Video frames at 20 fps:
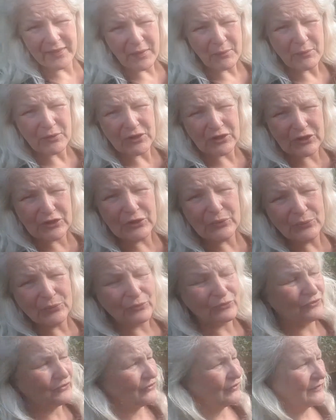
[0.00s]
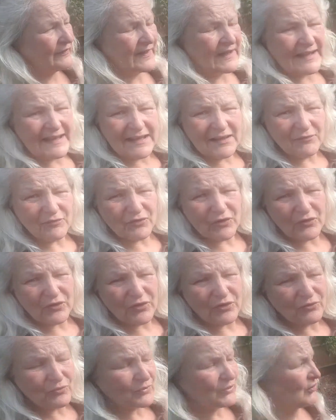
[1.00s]
they were huge. The leaves on
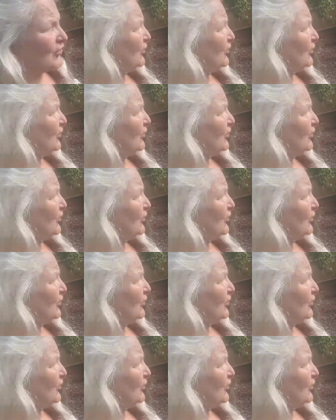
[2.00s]
those were